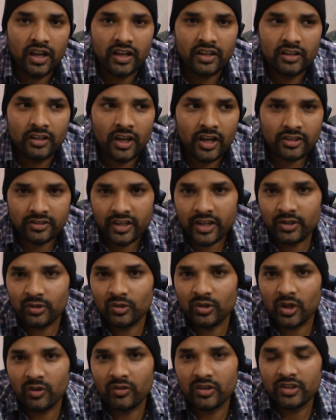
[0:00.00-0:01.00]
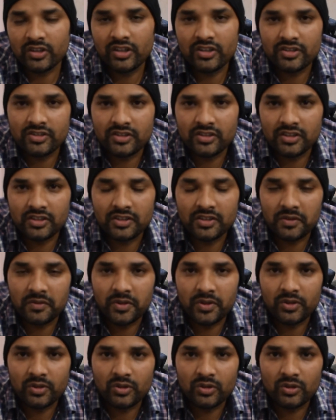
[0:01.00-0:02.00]
And I tried to cover this
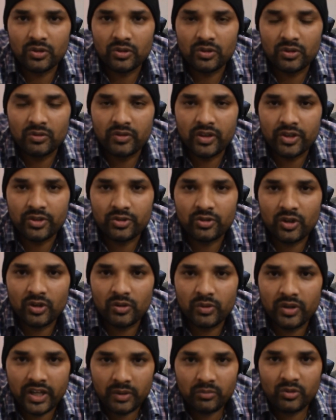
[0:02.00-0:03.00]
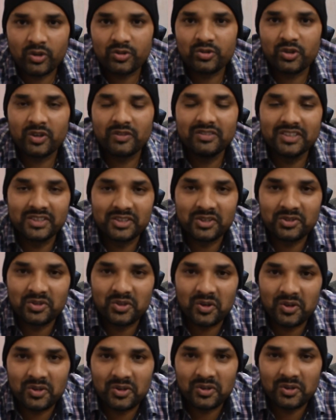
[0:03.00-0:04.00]
video very short, but I'm not sure if this is
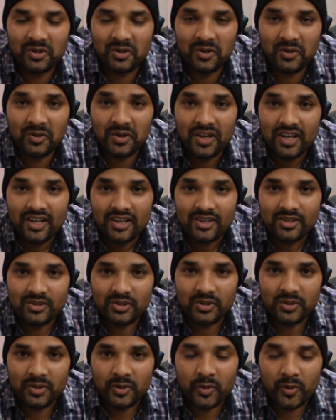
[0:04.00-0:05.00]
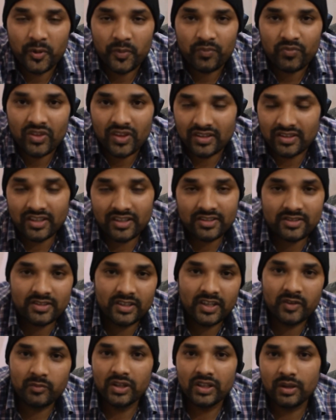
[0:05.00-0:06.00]
short or long. So just
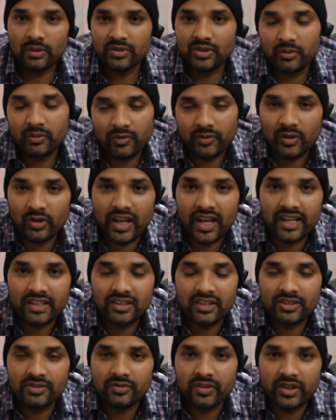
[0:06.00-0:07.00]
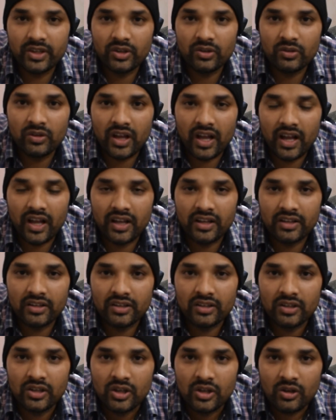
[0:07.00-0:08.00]
give me a thumbs up if you like this video,
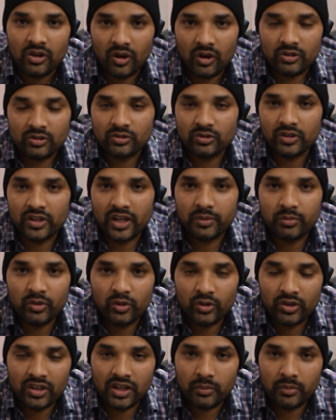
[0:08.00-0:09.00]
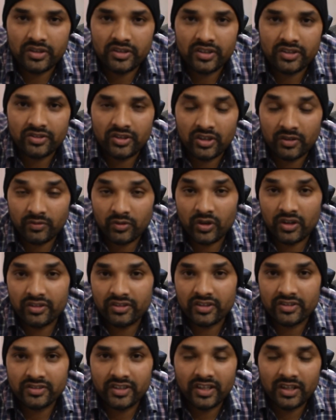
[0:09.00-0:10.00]
and also let me know in the comment section if you're
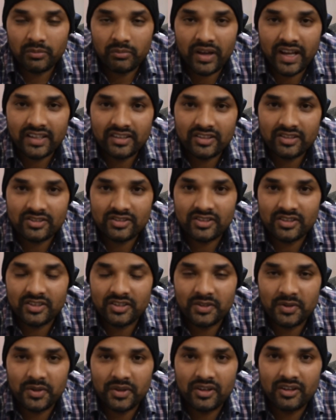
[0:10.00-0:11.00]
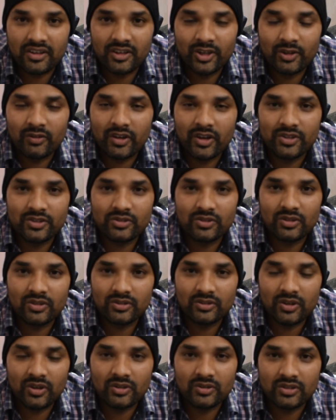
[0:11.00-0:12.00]
interested in buying this device
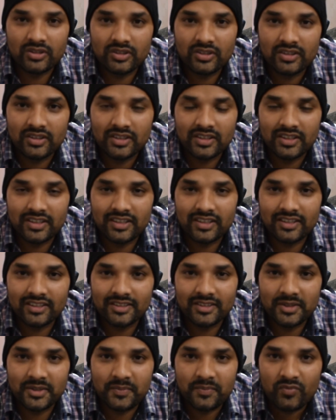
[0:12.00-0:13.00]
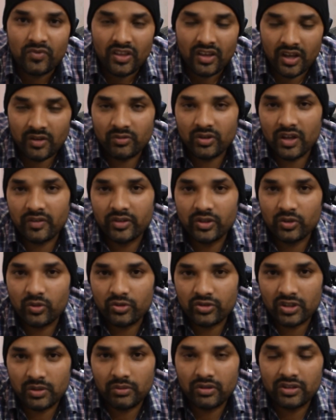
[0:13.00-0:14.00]
or not. And if you have any
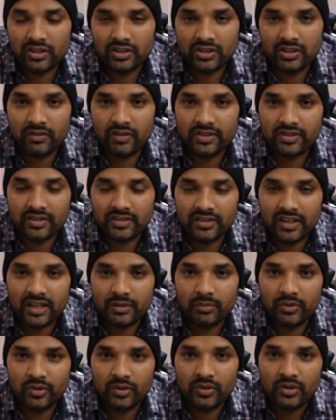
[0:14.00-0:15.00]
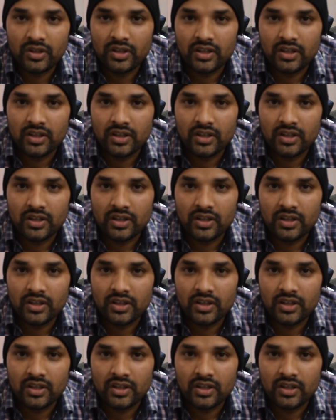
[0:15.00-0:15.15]
question about this device, just let me know.